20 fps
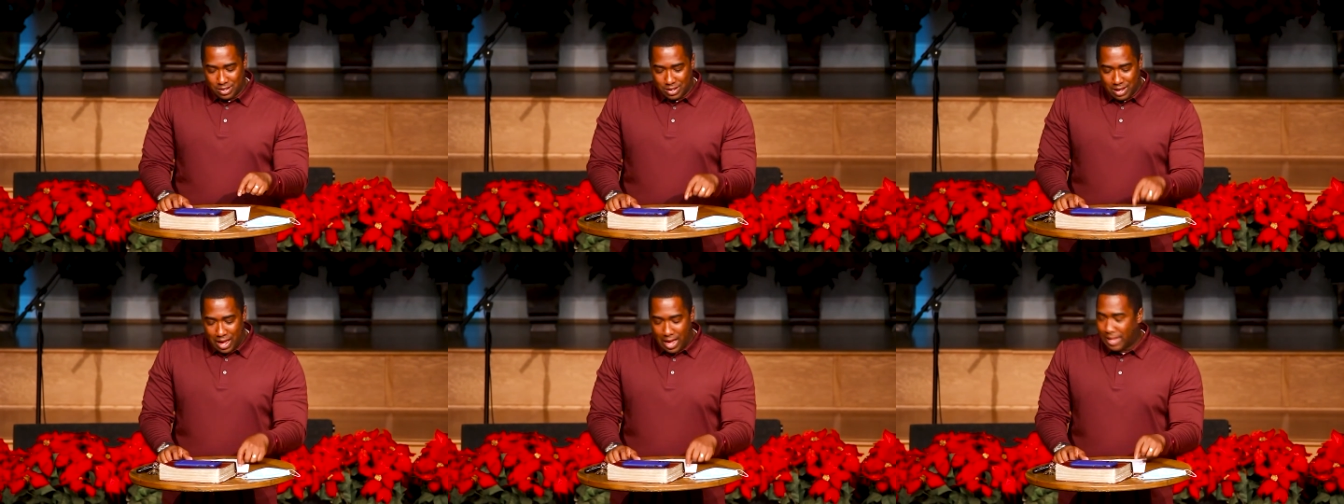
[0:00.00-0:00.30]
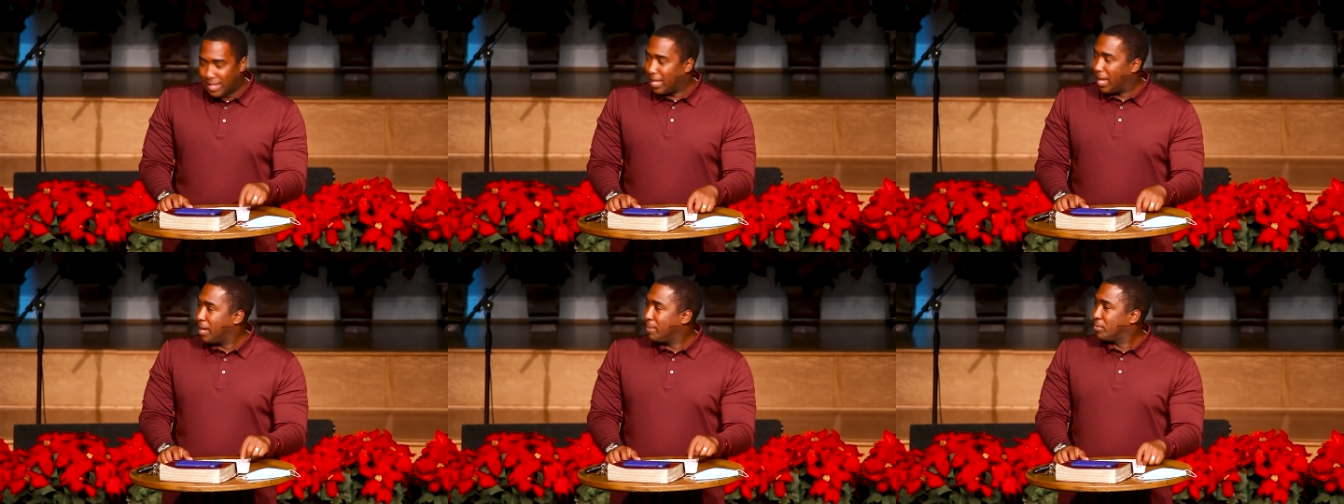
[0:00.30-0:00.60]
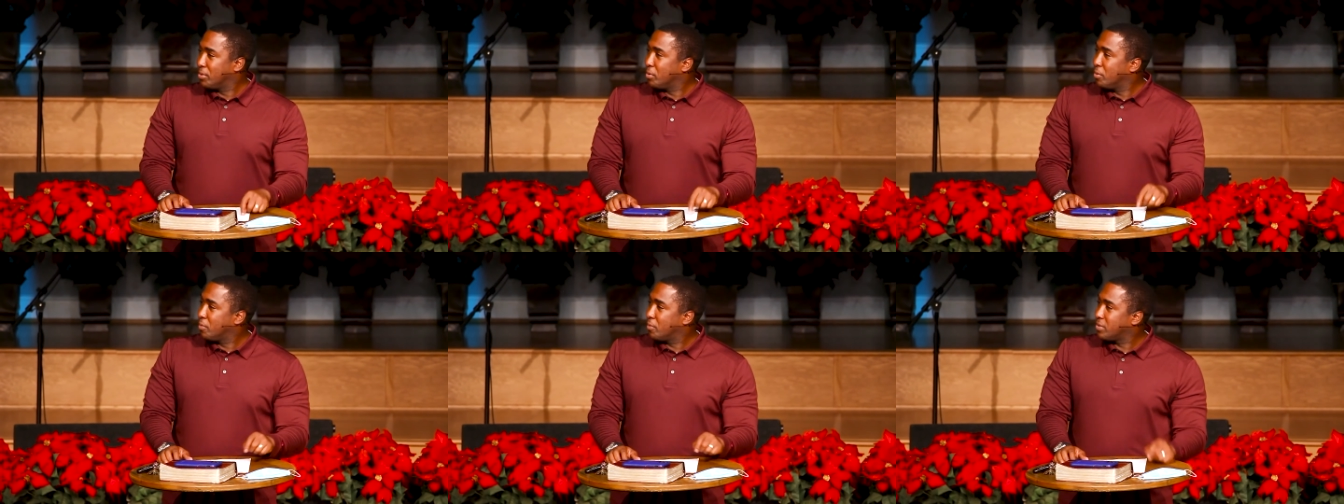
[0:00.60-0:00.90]
God
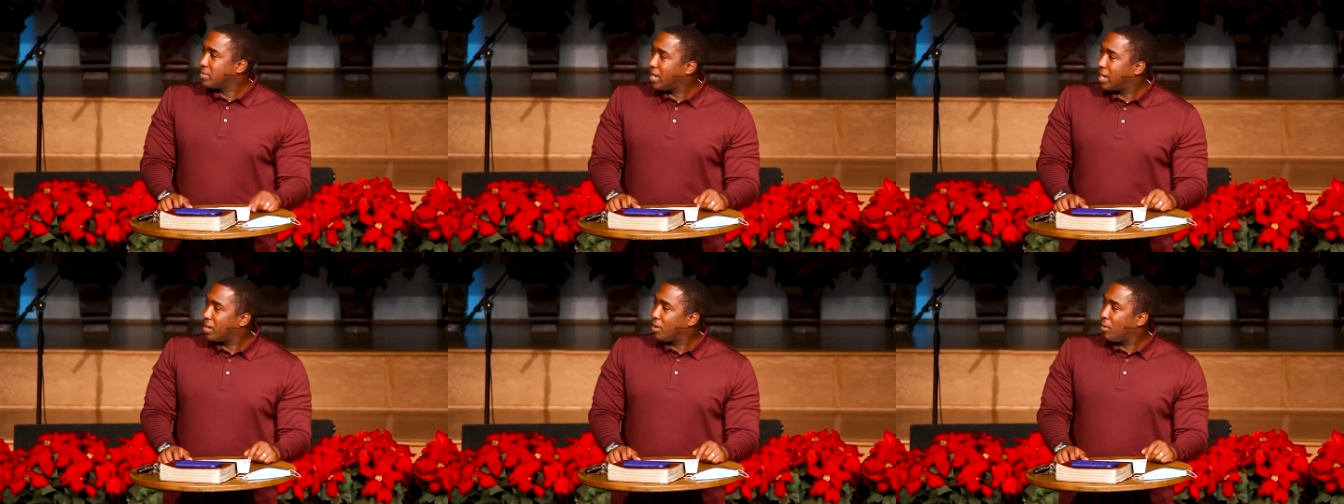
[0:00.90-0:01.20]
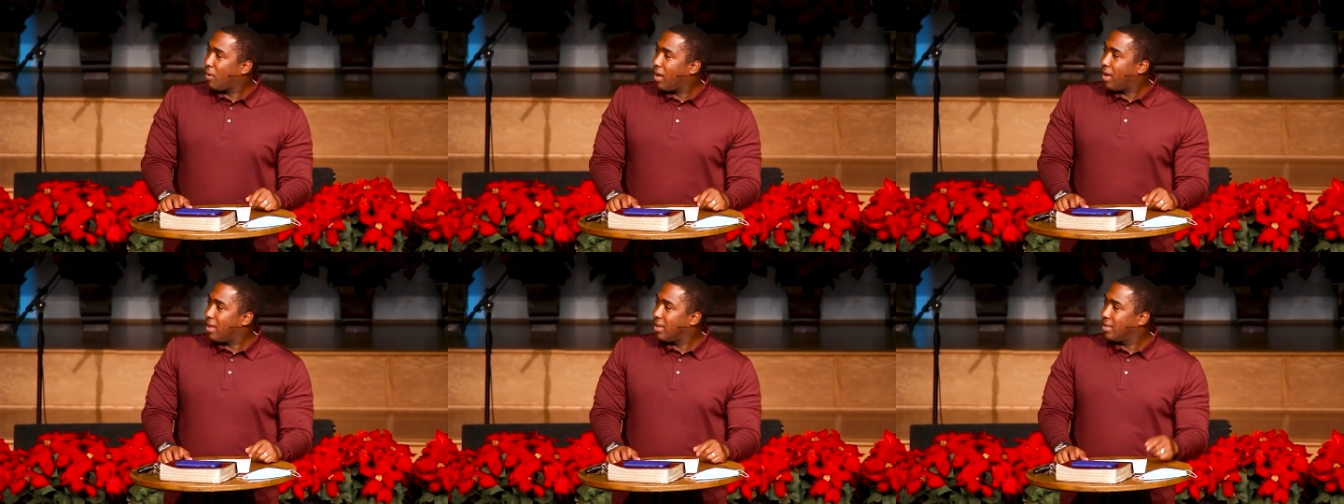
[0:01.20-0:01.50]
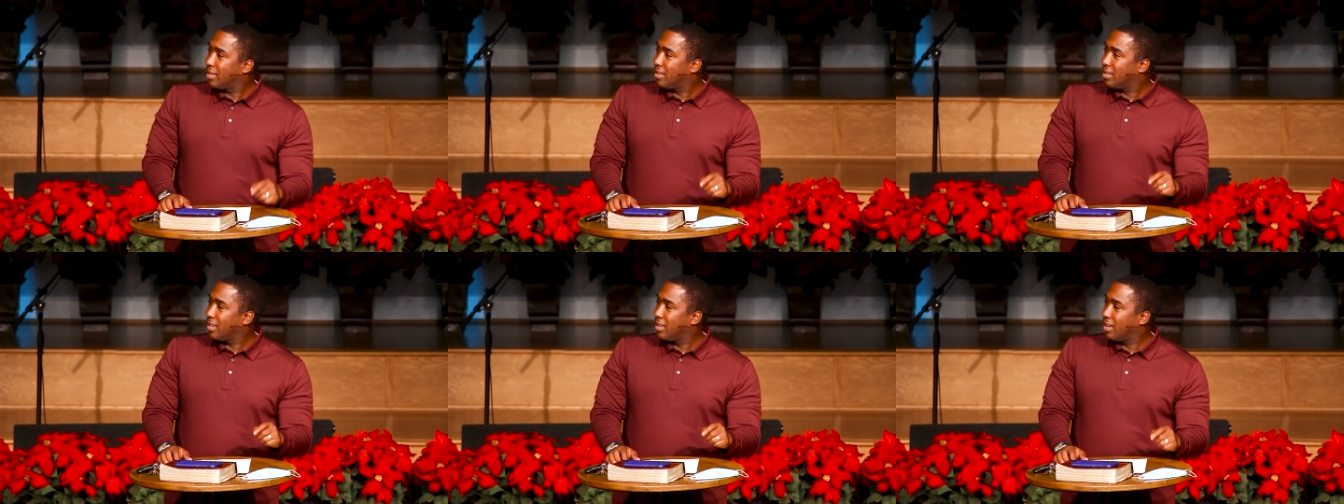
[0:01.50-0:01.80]
came through for
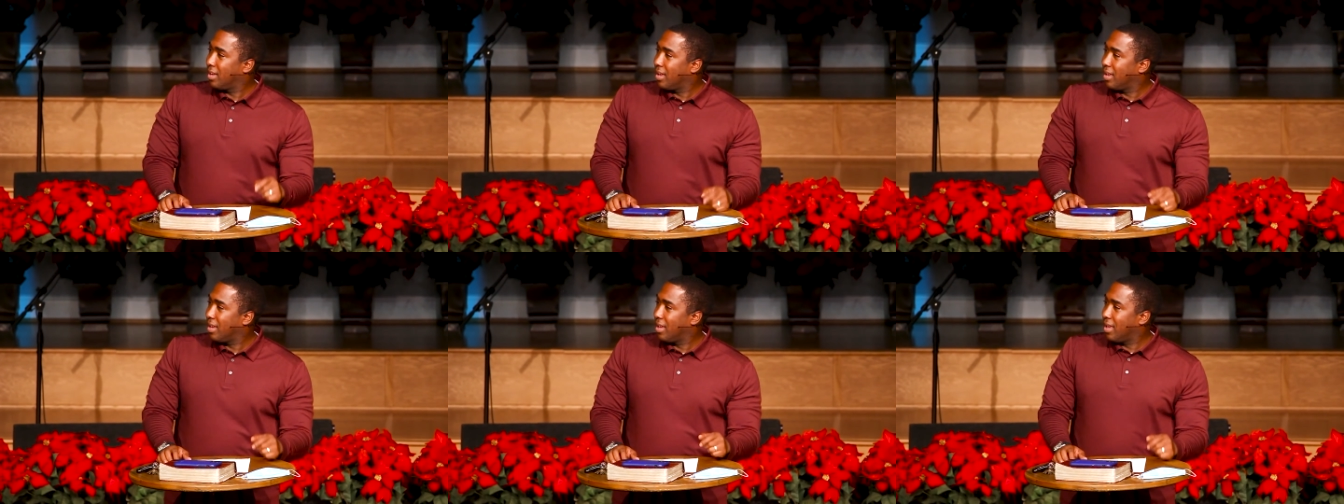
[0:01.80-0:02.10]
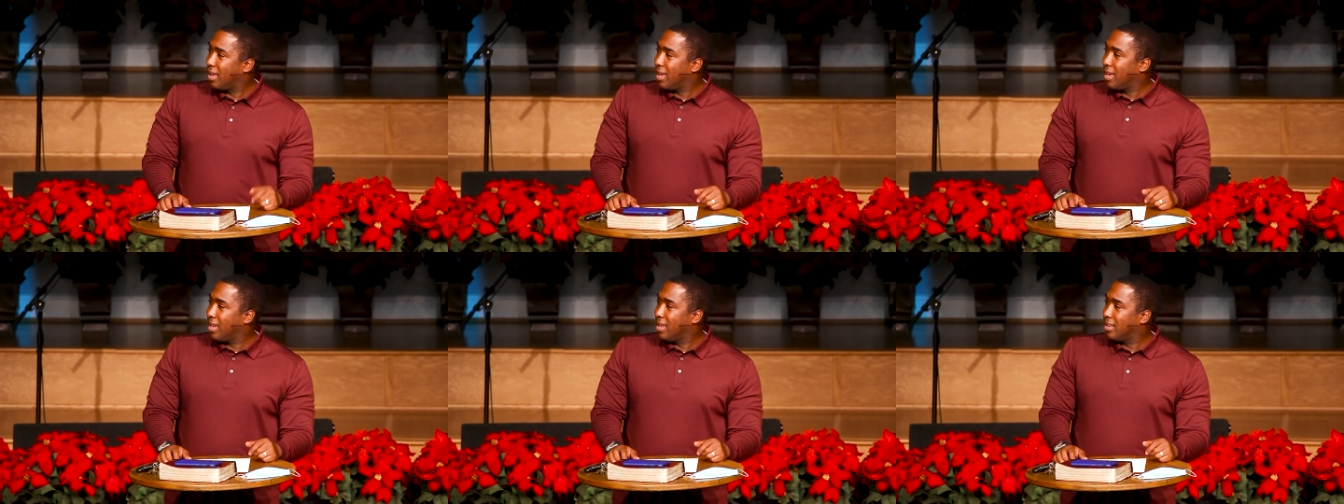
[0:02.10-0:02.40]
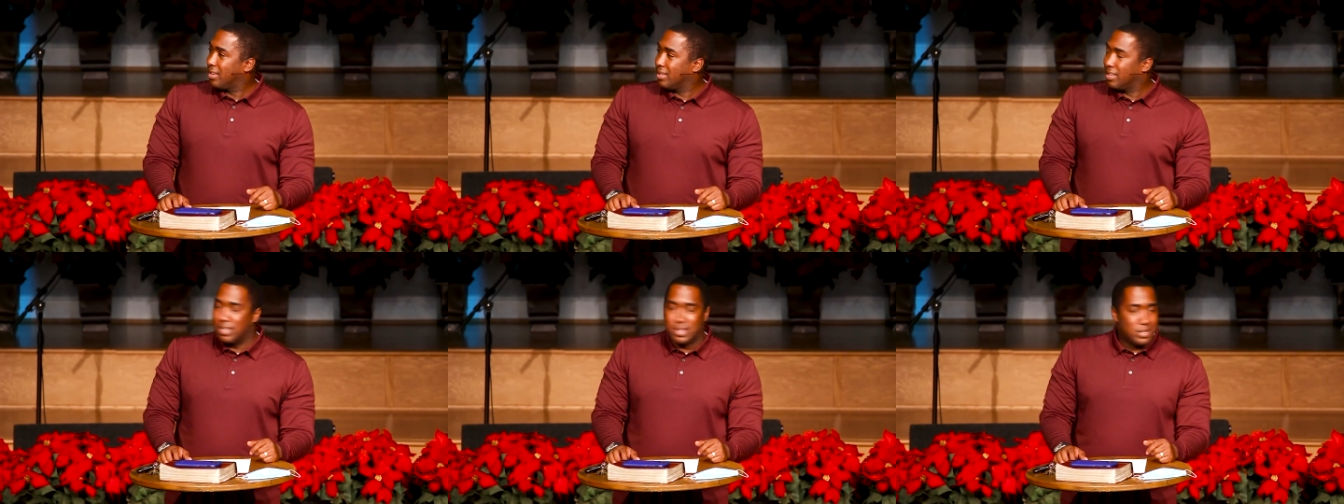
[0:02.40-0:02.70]
Zechariah
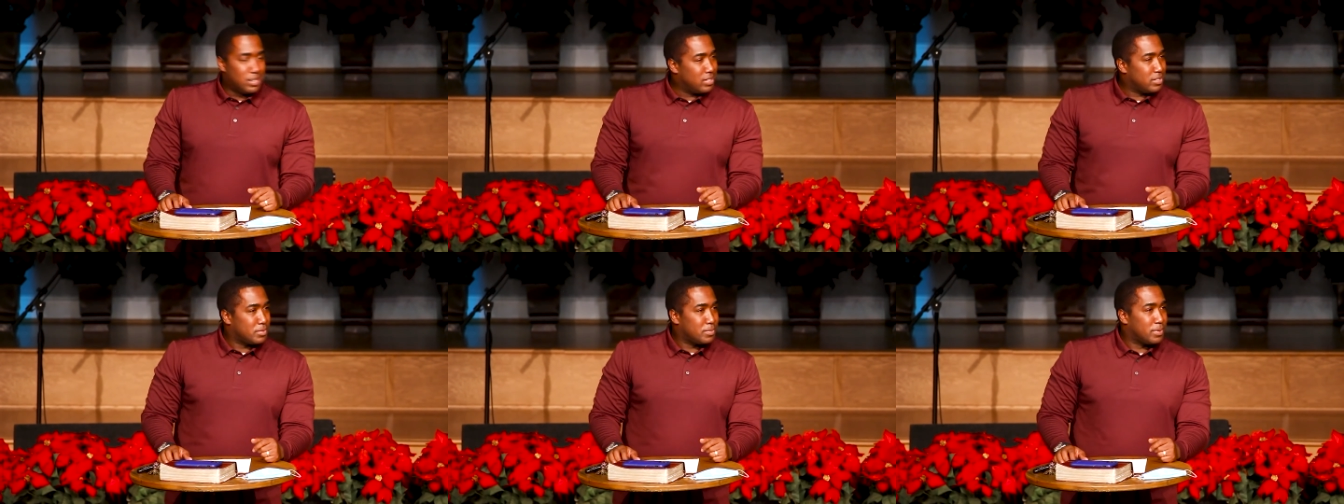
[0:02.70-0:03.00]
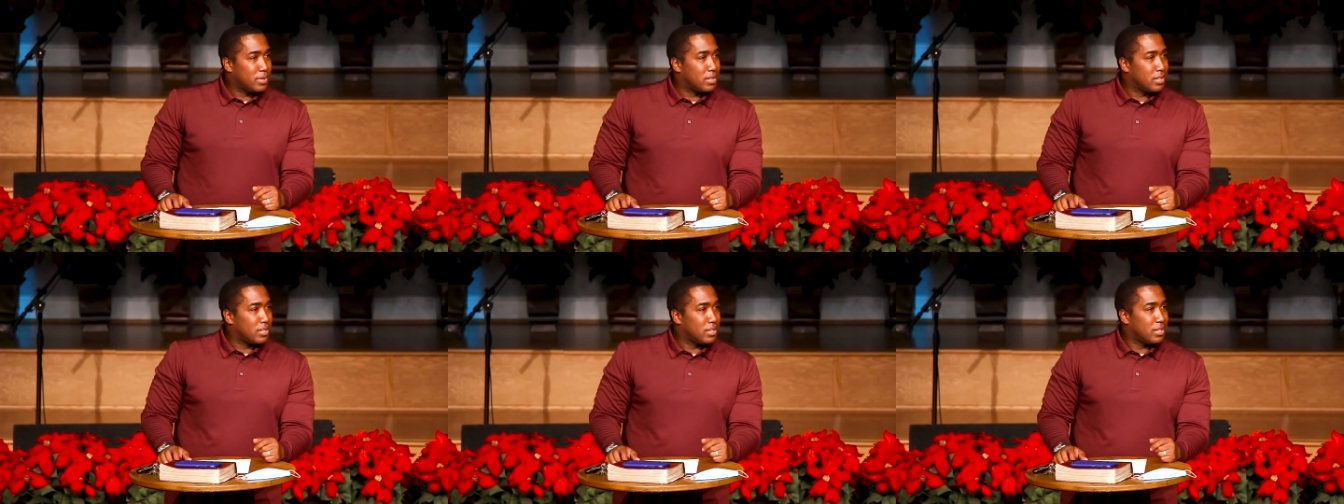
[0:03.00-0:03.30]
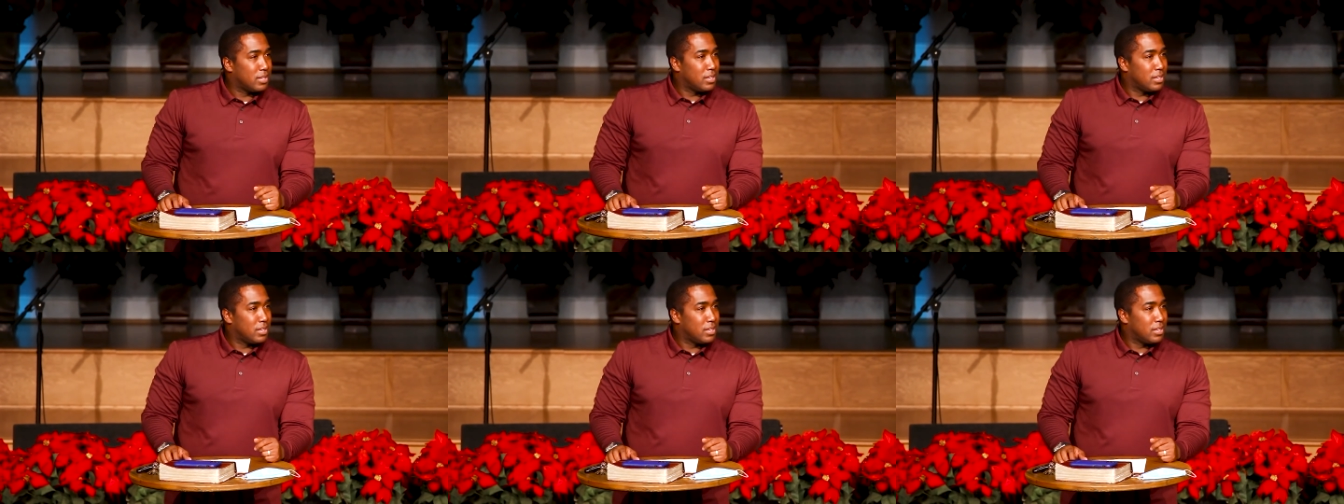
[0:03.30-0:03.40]
and Elizabeth.